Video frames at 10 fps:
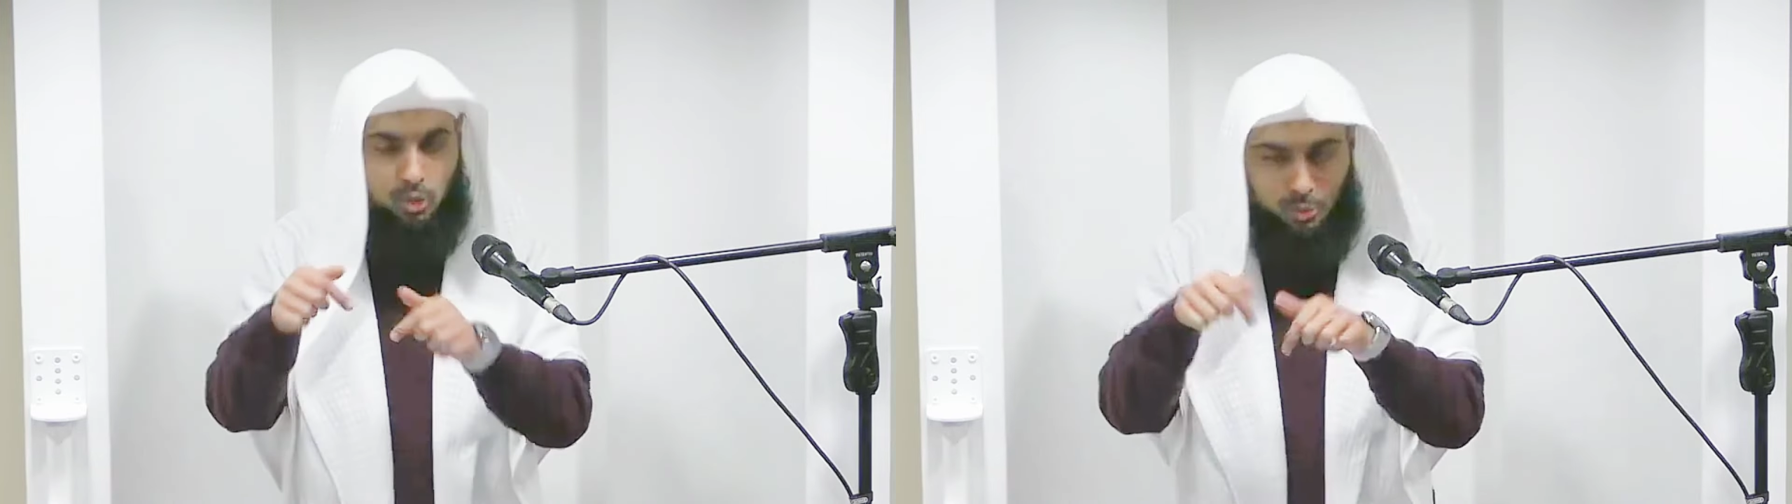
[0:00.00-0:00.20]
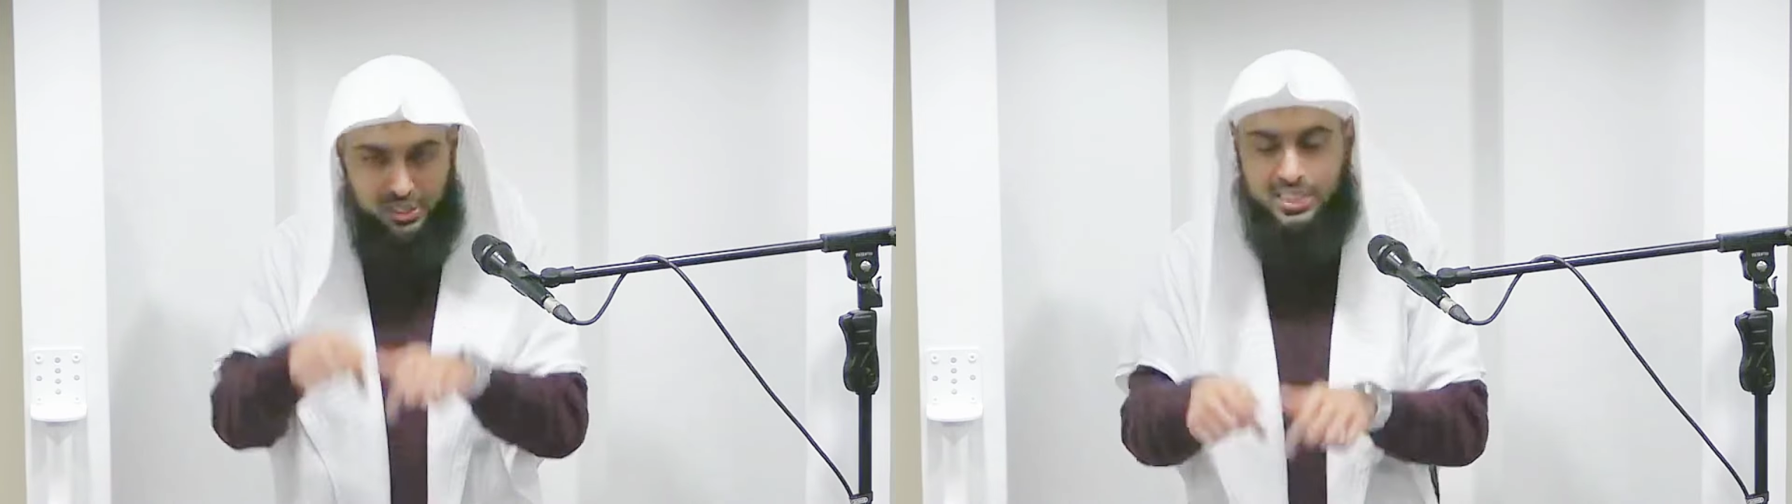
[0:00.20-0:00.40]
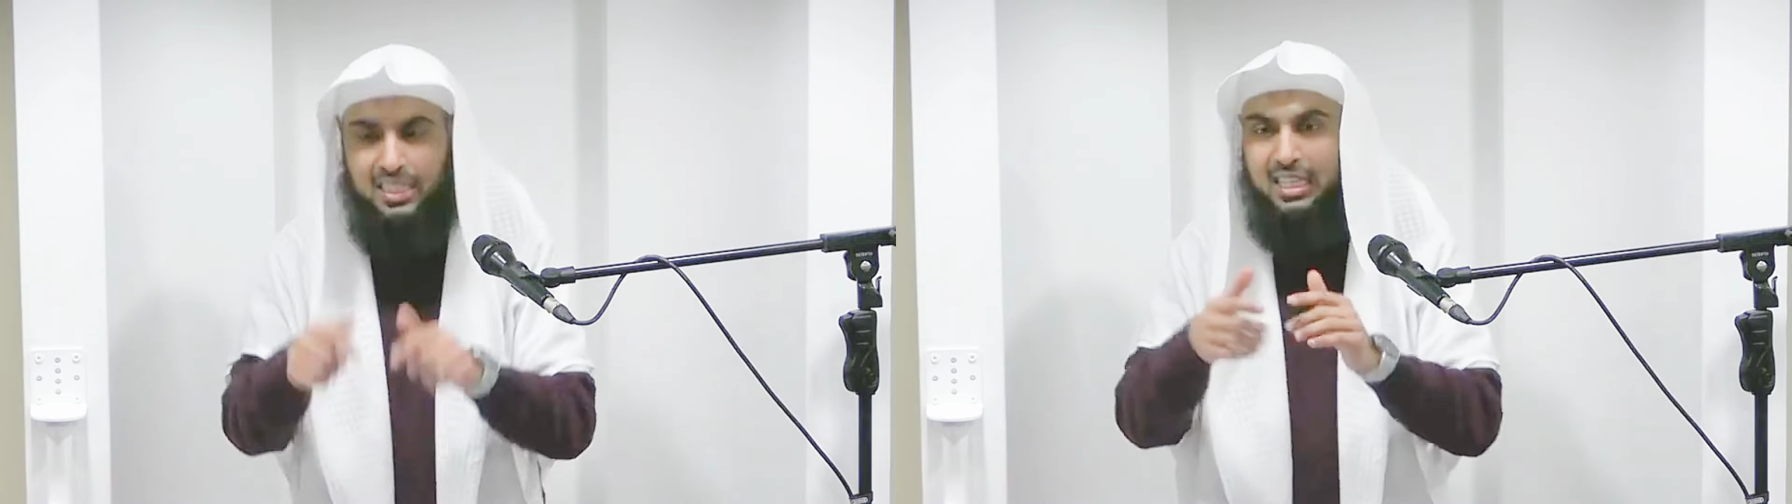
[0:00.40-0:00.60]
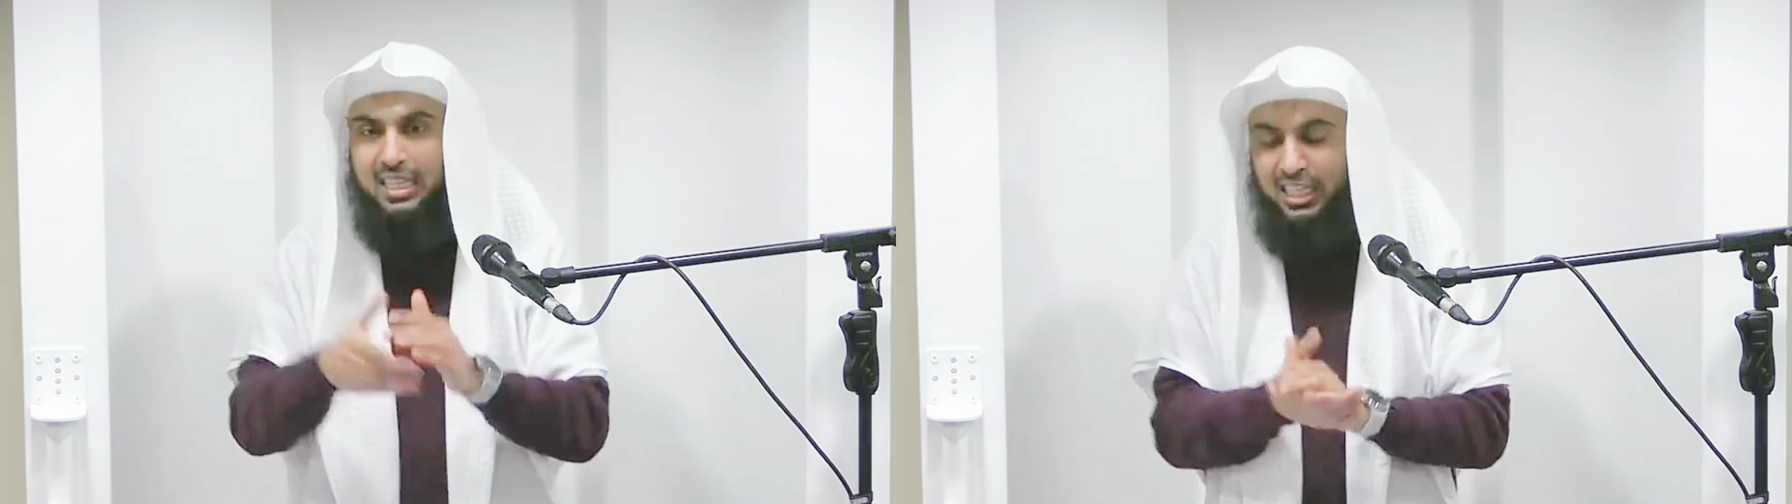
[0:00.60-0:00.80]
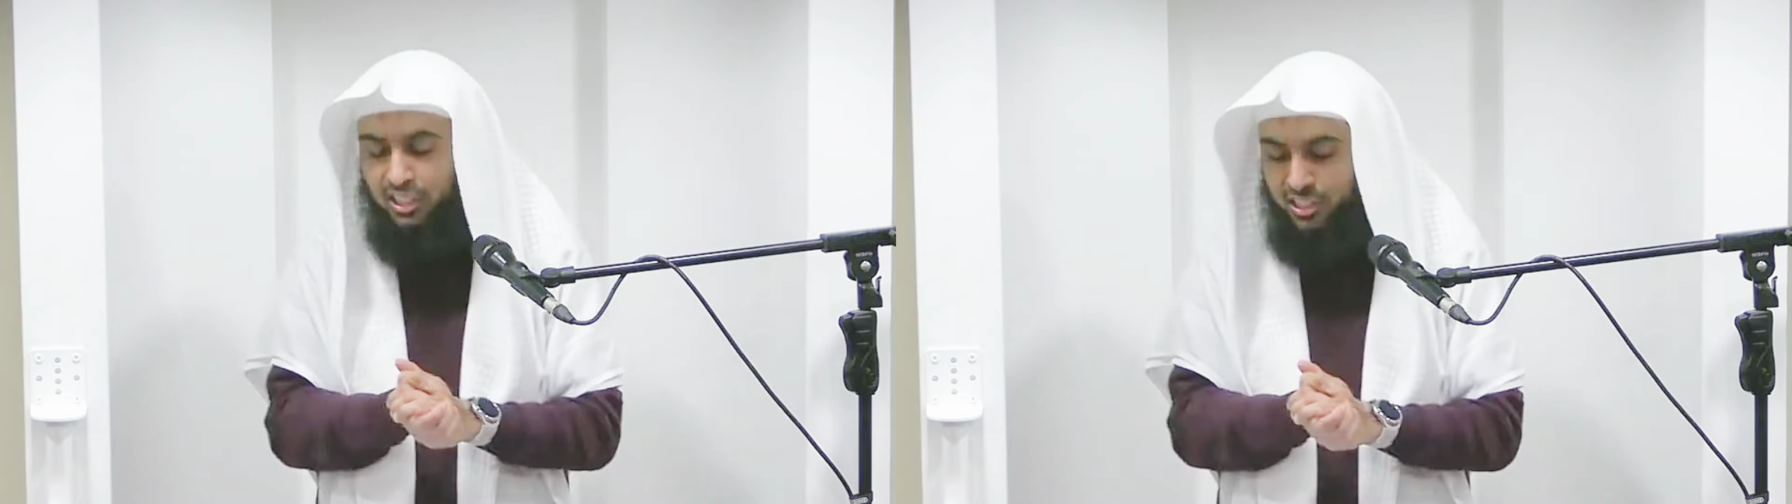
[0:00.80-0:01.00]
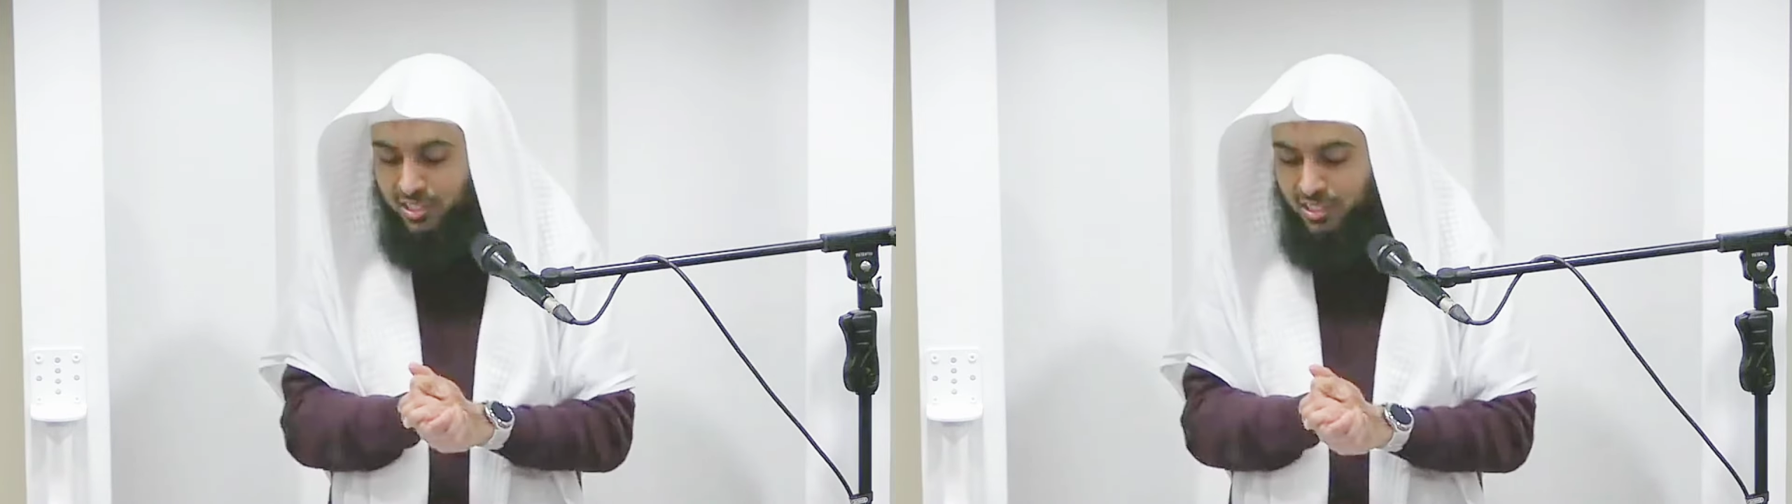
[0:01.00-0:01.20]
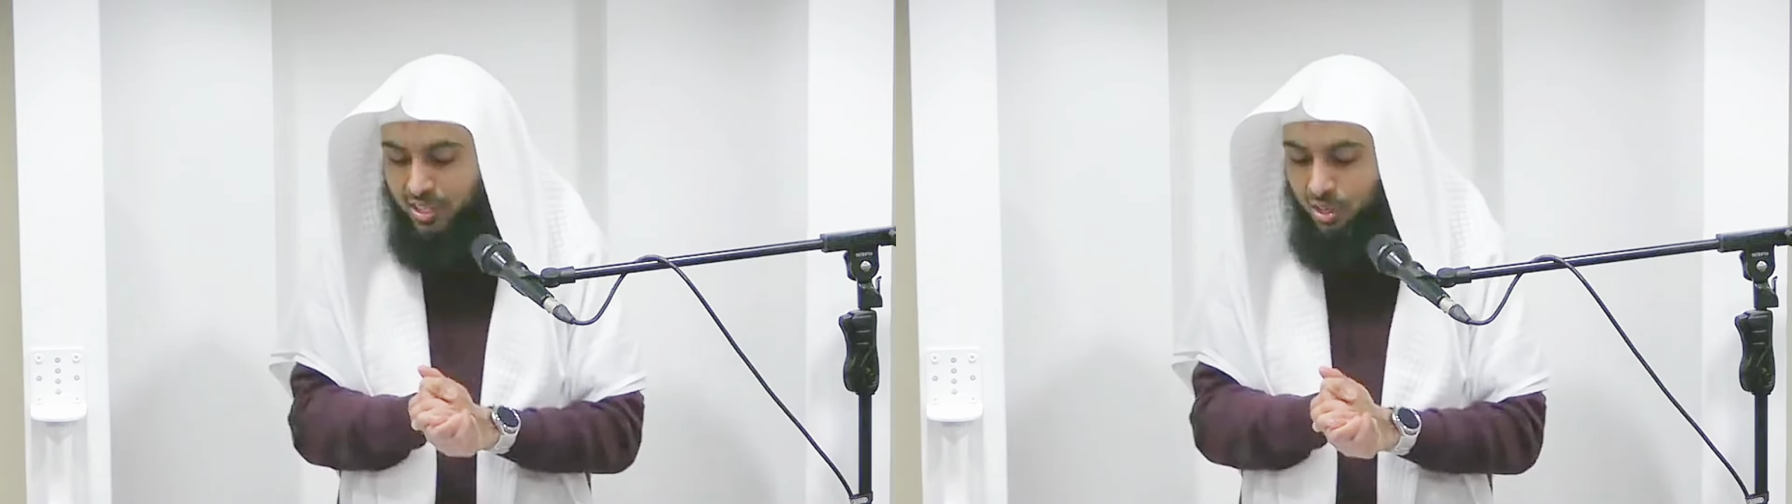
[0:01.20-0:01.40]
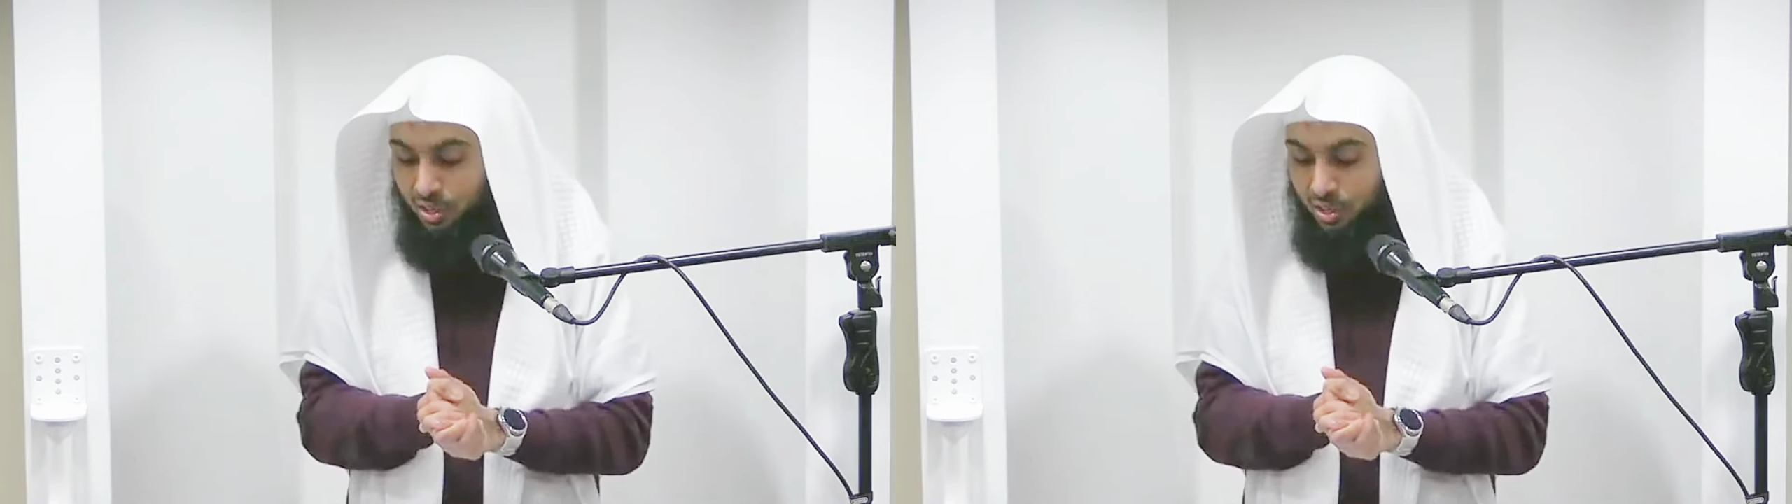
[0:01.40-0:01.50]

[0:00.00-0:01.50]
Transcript: We see the creation